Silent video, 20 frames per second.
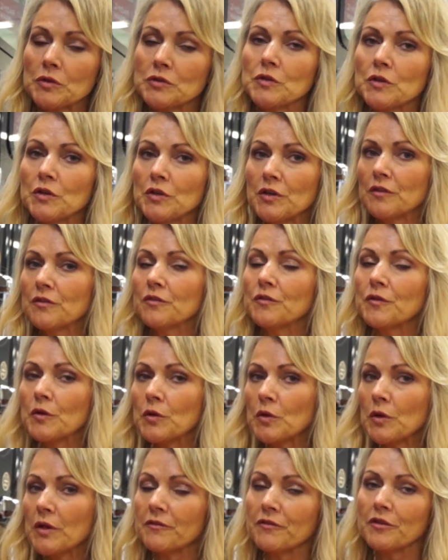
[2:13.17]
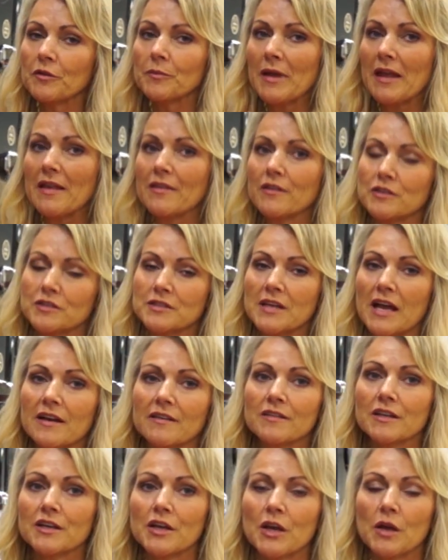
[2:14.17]
so you can fuel it from either side
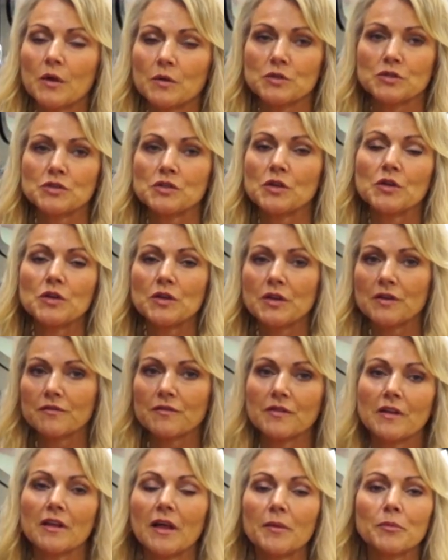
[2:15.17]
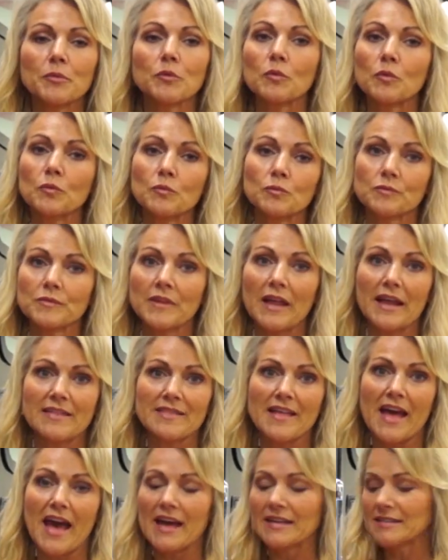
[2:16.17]
of the coach, so you can fill it like
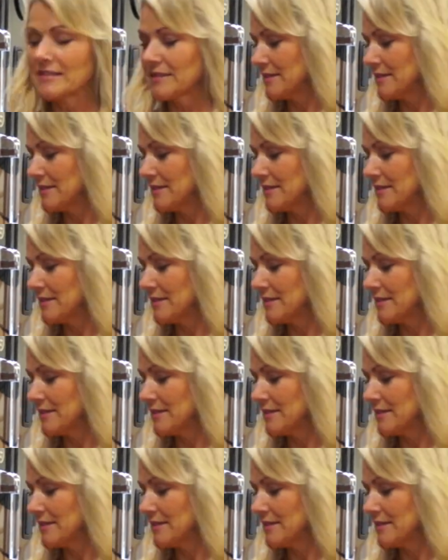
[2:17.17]
that.